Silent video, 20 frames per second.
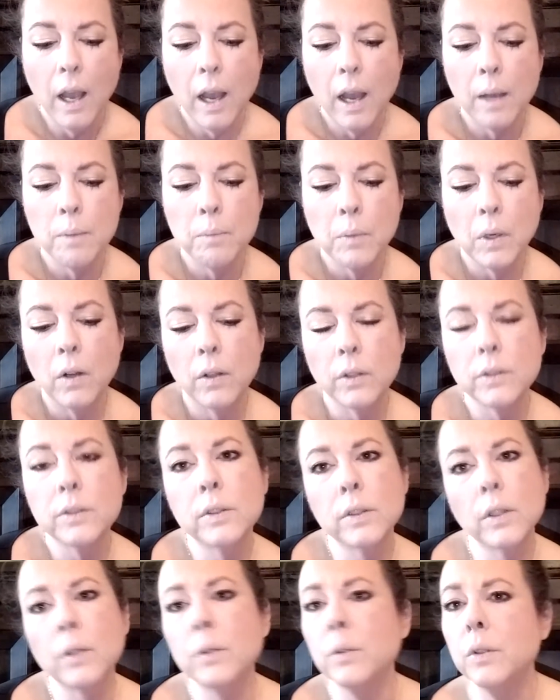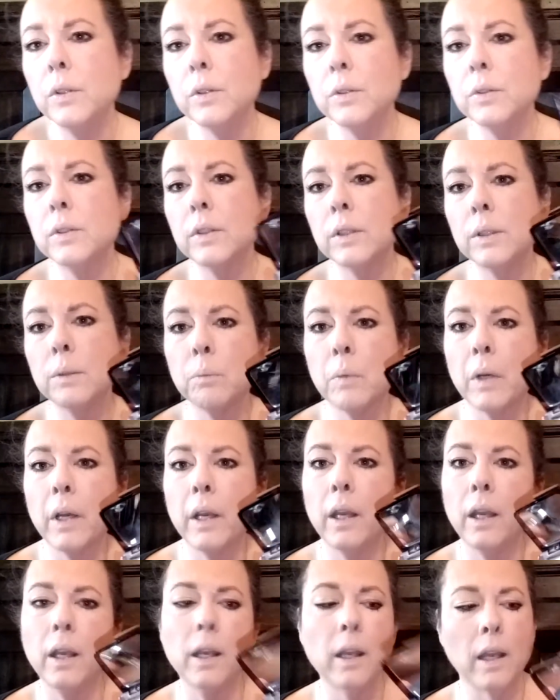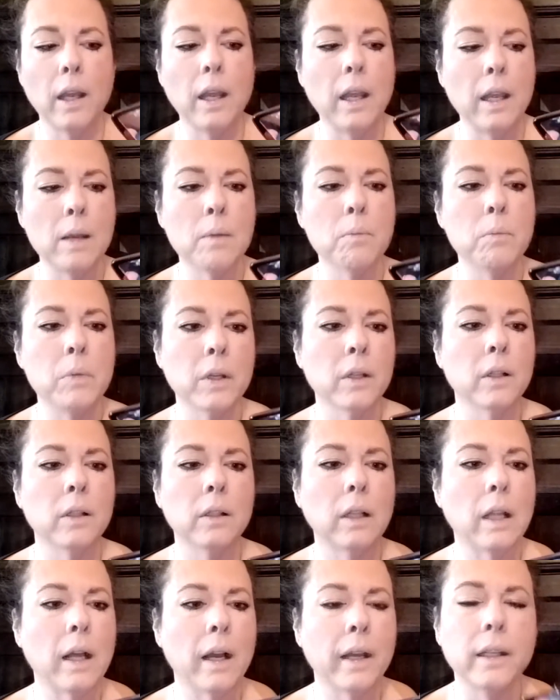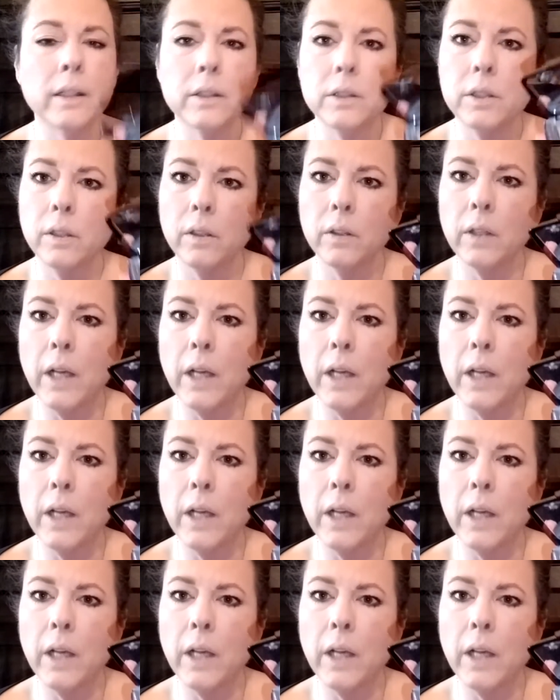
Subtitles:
I'm also using my Ambient Light